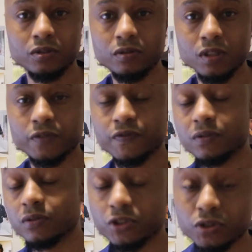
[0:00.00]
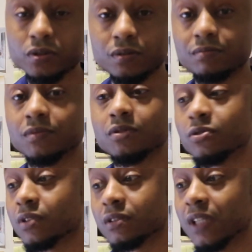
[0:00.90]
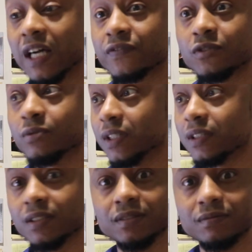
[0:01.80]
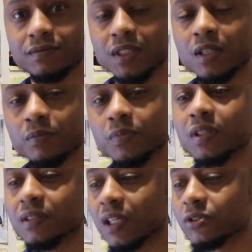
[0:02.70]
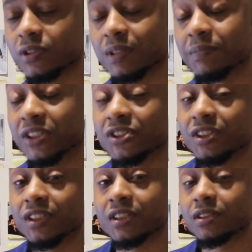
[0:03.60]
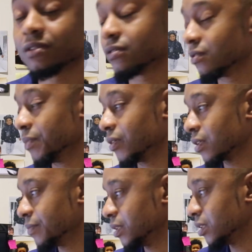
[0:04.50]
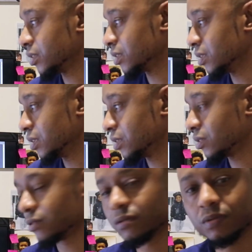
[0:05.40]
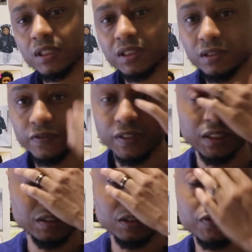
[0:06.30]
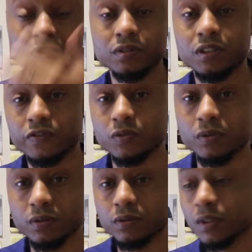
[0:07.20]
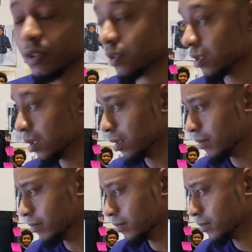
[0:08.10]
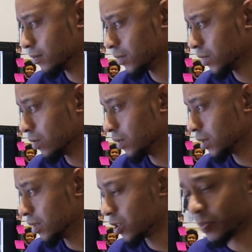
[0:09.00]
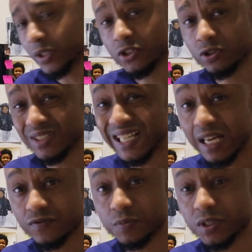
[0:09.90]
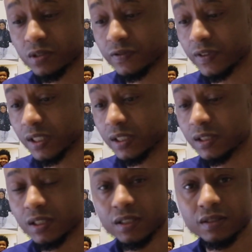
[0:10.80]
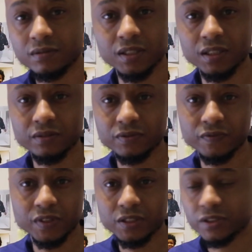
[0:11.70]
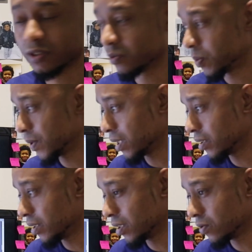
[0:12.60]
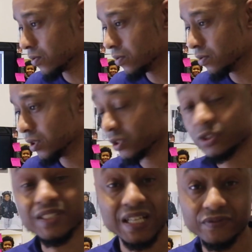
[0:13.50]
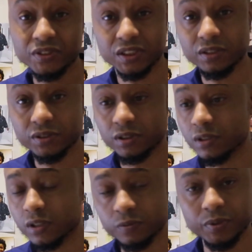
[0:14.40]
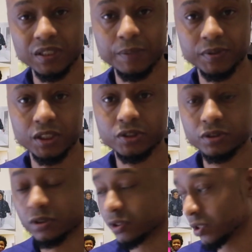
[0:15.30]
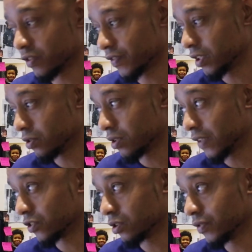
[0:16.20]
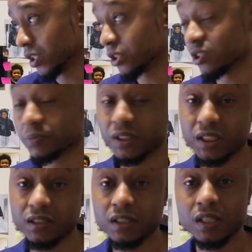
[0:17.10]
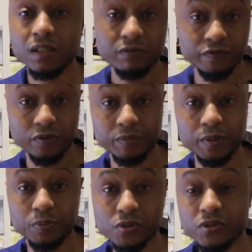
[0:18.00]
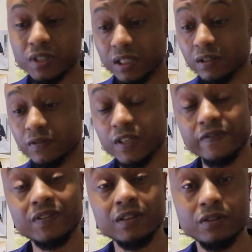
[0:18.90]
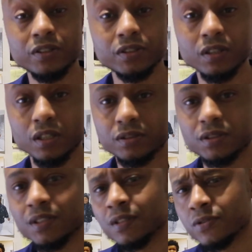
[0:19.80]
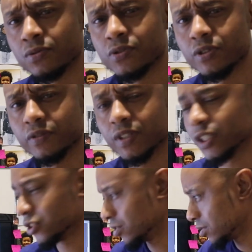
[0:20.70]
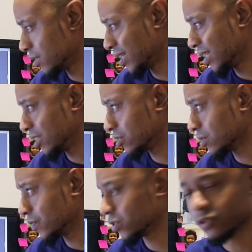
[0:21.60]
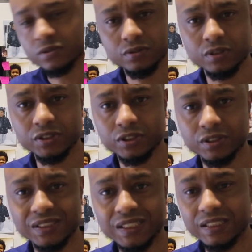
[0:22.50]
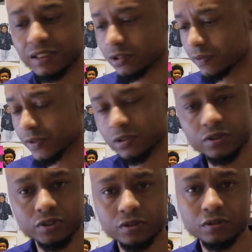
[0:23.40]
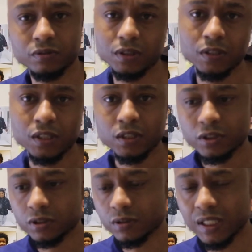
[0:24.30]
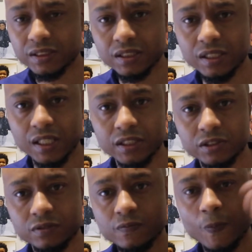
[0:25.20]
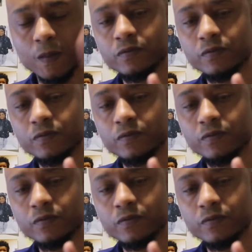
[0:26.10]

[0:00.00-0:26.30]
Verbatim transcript: You just, you should, you don't have to do anything. But was, my suggestion or my recommendation is to get certified in this field if you want to um, go into this space. You don't have to be certified. There are very skilled people out there who just have the skills. They know how to build applications and stuff, and they don't have certifications. But hey, for me personally, I learned, I've learned a lot through certification. So I think it's something to consider taking, something to consider doing. So that's it guys.